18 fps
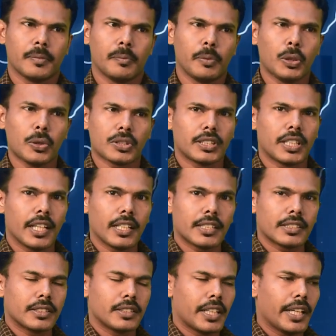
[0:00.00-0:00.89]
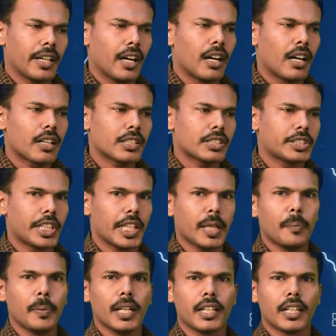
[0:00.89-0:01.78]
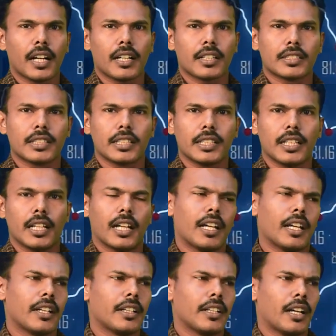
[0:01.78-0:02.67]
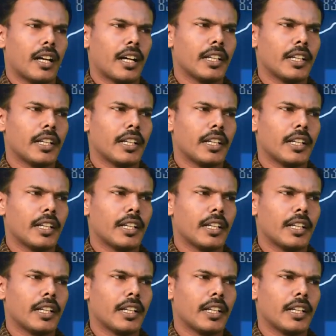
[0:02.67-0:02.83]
because they are stable currency and